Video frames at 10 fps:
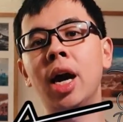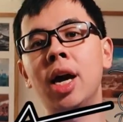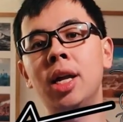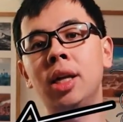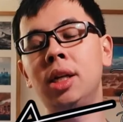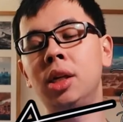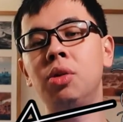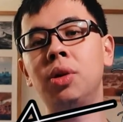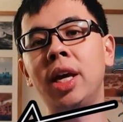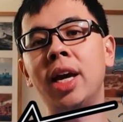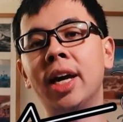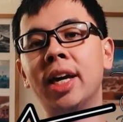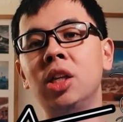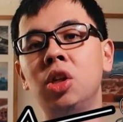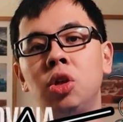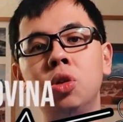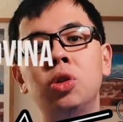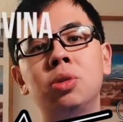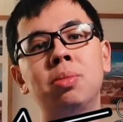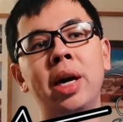and in the UK I can
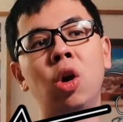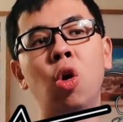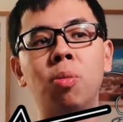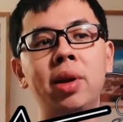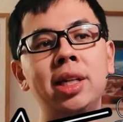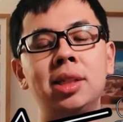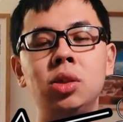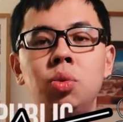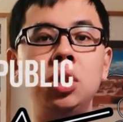use my home license,